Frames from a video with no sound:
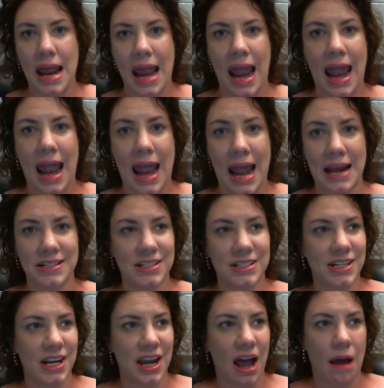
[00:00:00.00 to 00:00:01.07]
And
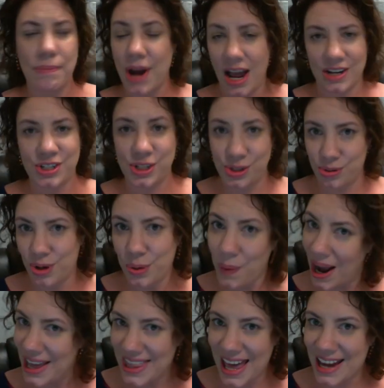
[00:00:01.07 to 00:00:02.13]
I'm not sure
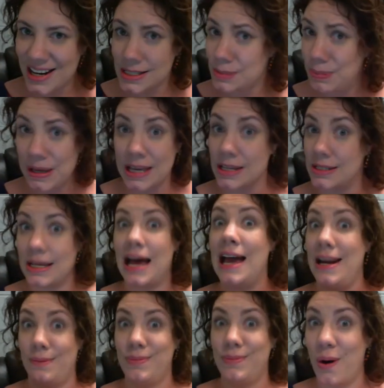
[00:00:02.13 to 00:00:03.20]
why that is, because I
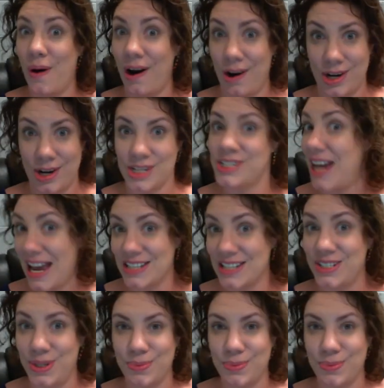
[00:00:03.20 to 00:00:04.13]
am no artist, as you